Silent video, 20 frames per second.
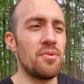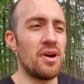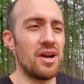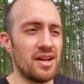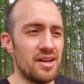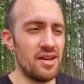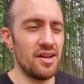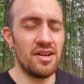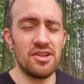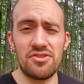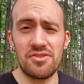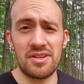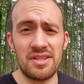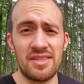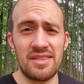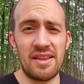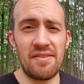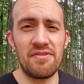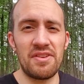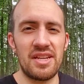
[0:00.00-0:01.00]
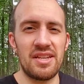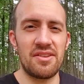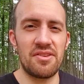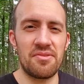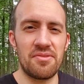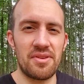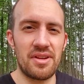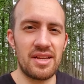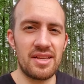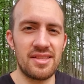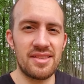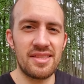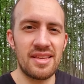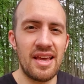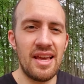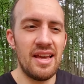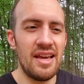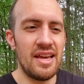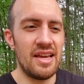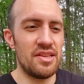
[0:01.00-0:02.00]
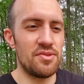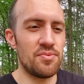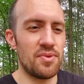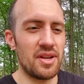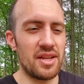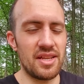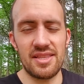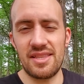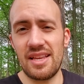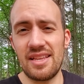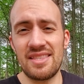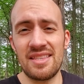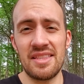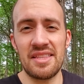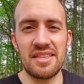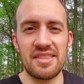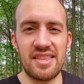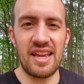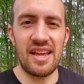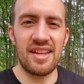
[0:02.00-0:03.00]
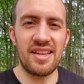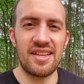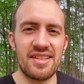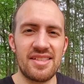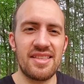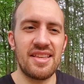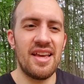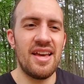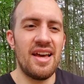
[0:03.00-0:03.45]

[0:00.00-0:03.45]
170 degrees is what it says in the settings.